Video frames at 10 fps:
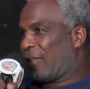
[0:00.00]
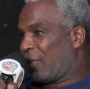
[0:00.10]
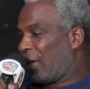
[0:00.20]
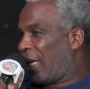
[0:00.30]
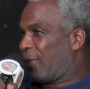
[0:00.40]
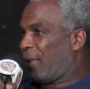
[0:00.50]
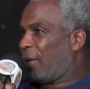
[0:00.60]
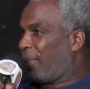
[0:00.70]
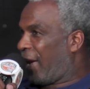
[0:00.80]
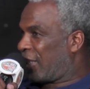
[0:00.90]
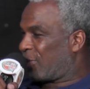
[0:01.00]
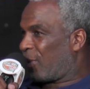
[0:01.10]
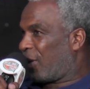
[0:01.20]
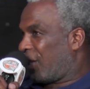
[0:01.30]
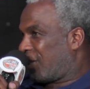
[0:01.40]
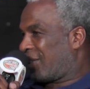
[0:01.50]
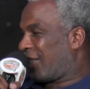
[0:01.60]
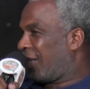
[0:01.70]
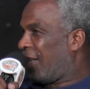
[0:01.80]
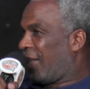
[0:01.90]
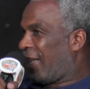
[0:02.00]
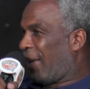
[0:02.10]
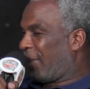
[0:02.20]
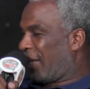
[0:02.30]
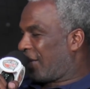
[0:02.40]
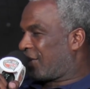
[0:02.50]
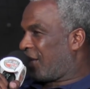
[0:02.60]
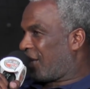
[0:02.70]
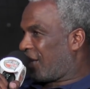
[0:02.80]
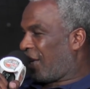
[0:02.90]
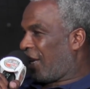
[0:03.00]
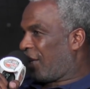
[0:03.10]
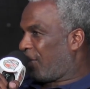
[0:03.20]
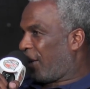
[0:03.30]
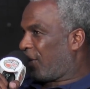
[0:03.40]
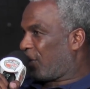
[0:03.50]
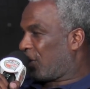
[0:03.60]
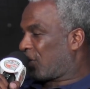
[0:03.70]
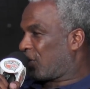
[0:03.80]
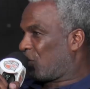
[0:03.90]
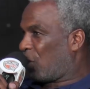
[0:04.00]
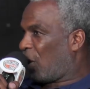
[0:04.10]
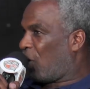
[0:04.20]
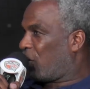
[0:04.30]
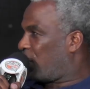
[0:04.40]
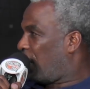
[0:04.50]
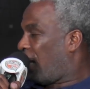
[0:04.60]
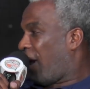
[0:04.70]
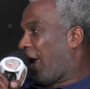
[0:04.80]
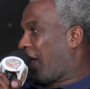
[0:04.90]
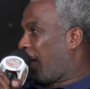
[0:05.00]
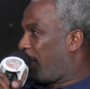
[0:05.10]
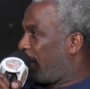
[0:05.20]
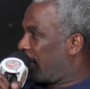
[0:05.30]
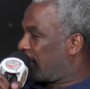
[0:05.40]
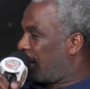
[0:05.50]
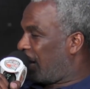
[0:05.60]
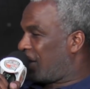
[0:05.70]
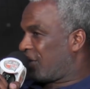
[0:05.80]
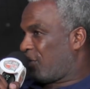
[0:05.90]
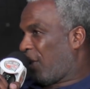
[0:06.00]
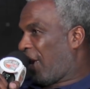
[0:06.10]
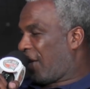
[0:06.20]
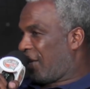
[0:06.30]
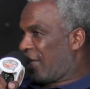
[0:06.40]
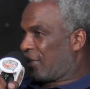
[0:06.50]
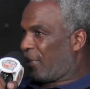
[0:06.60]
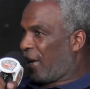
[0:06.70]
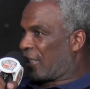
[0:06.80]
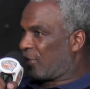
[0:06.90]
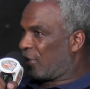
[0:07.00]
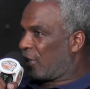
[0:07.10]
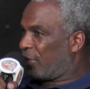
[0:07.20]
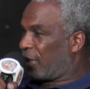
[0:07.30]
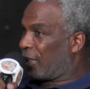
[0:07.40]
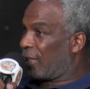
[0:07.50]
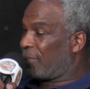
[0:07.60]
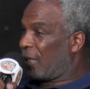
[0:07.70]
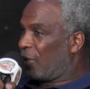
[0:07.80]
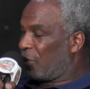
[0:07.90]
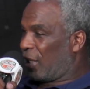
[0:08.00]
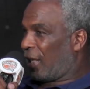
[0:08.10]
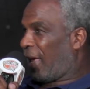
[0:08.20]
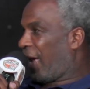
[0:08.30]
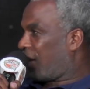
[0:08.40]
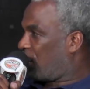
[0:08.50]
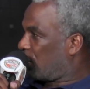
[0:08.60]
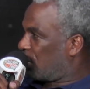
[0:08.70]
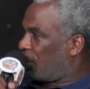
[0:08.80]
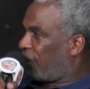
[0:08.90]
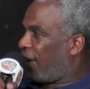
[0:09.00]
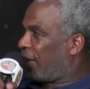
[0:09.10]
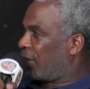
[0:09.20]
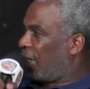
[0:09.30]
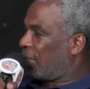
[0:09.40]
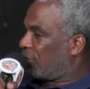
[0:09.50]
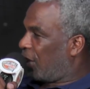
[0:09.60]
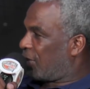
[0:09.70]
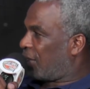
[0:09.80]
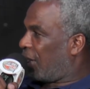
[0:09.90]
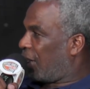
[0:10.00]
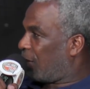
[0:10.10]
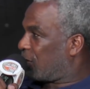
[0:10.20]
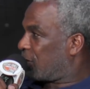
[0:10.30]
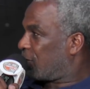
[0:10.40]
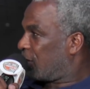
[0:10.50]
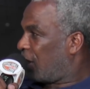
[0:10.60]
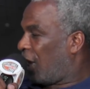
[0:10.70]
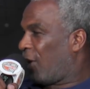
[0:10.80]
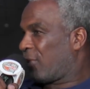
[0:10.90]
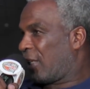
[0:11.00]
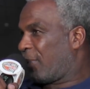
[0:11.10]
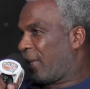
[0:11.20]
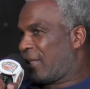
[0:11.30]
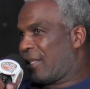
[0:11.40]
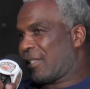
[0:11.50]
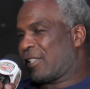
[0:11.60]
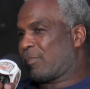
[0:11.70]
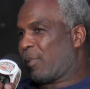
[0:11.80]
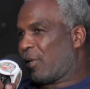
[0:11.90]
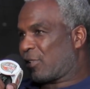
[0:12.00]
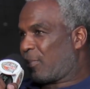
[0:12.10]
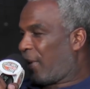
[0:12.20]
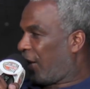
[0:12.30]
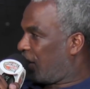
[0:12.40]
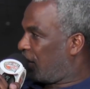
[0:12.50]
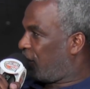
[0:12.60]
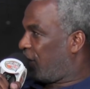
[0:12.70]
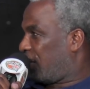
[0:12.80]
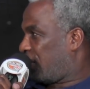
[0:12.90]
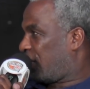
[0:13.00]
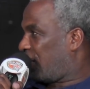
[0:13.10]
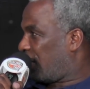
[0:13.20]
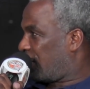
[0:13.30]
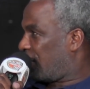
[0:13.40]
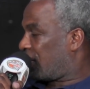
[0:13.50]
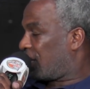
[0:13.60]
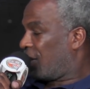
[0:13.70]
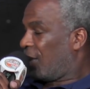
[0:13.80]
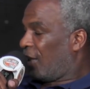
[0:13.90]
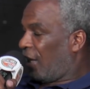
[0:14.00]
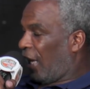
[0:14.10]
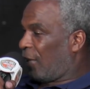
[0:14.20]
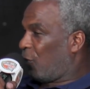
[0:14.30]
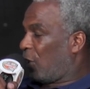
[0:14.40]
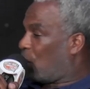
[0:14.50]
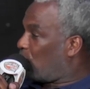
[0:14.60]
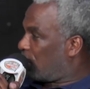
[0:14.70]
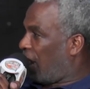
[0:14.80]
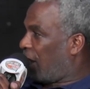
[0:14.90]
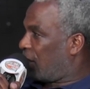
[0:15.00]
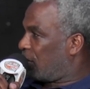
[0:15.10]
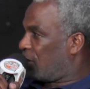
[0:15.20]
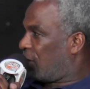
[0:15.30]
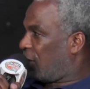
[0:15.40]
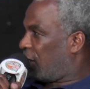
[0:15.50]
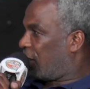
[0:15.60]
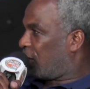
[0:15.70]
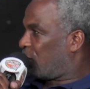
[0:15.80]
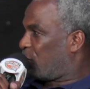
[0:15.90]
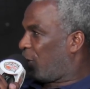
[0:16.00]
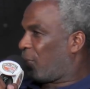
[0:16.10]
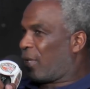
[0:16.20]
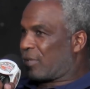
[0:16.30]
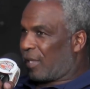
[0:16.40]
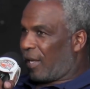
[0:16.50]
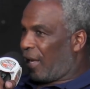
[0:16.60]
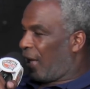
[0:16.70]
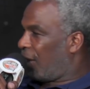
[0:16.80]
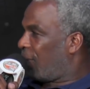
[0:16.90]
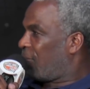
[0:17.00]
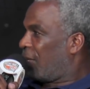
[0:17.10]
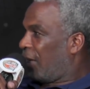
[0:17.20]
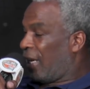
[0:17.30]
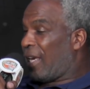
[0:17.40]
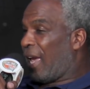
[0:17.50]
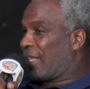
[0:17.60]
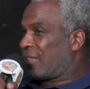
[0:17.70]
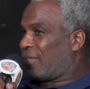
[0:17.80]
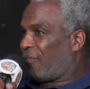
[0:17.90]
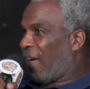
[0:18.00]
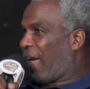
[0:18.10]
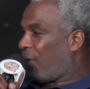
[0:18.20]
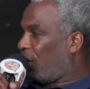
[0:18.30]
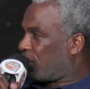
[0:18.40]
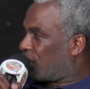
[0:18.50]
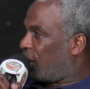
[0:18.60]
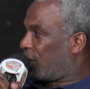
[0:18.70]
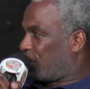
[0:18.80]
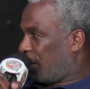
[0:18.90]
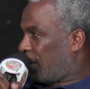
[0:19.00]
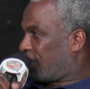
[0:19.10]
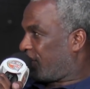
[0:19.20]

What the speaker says: If you're going to hate about basketball, that's nothing to hate about, because we all have our best days and bad days in basketball. But when a guy can go to the final eight straight times, I don't think nobody did that since Boston back in the 50s and 60s. Mm. And with no talent, Bill Russell had, he has five All-Stars with him.